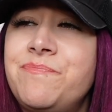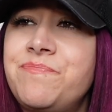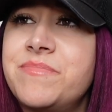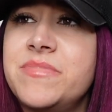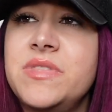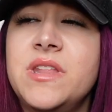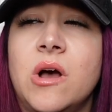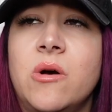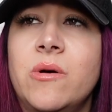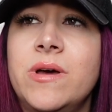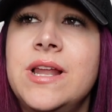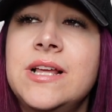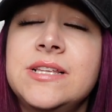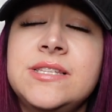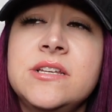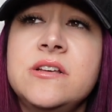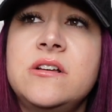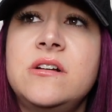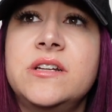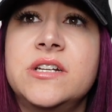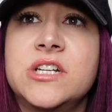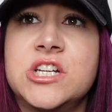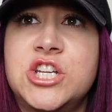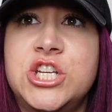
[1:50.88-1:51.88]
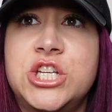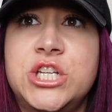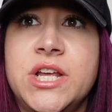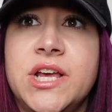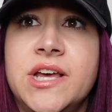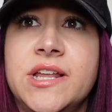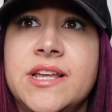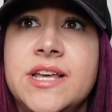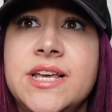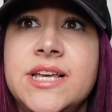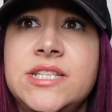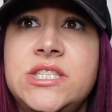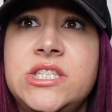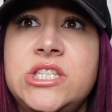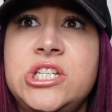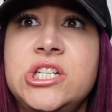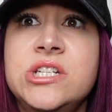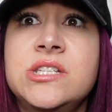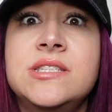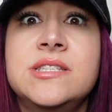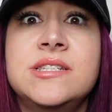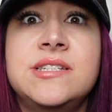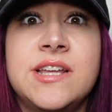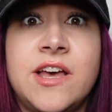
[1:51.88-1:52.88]
No, it hasn't gone to shit. It's
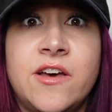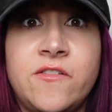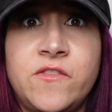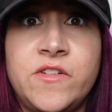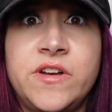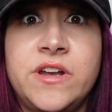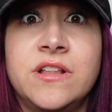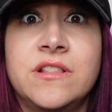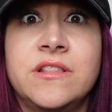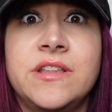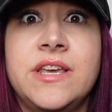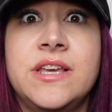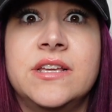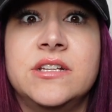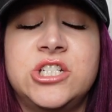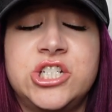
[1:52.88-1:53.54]
just definitely